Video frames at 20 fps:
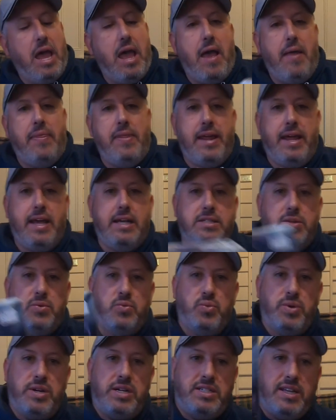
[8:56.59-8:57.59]
And that has a
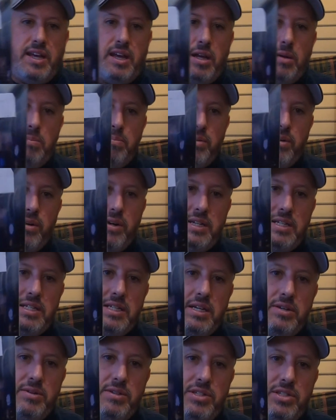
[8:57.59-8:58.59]
retail price
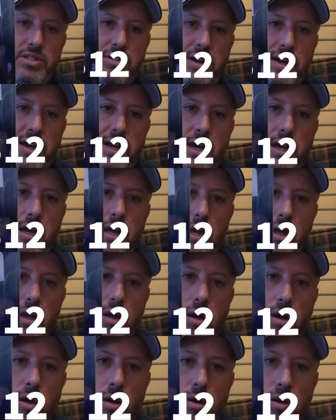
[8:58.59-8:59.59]
here in Australia
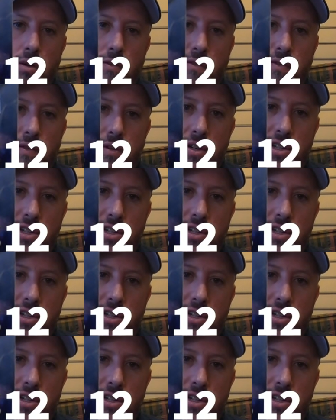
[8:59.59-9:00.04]
of